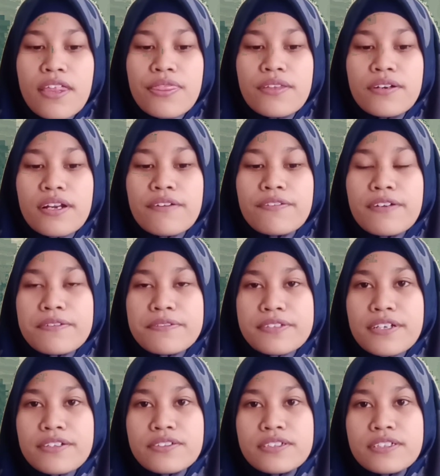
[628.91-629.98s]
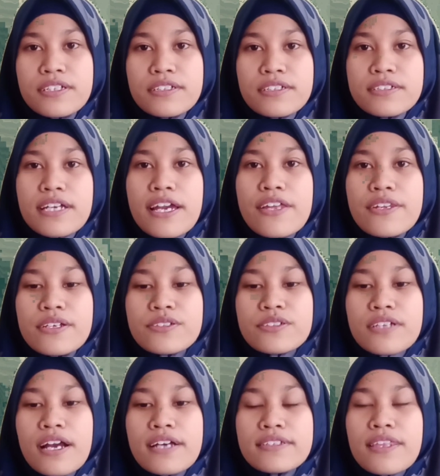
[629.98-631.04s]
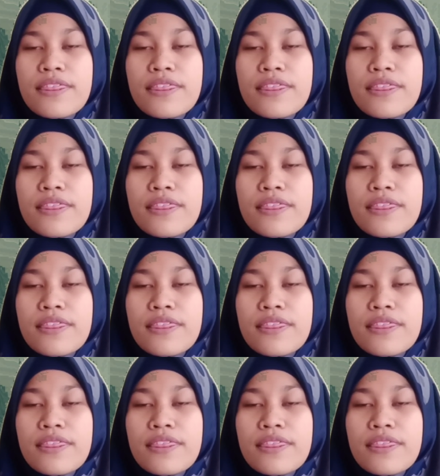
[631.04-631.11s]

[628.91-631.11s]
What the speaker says: There are 5 subjects discussed.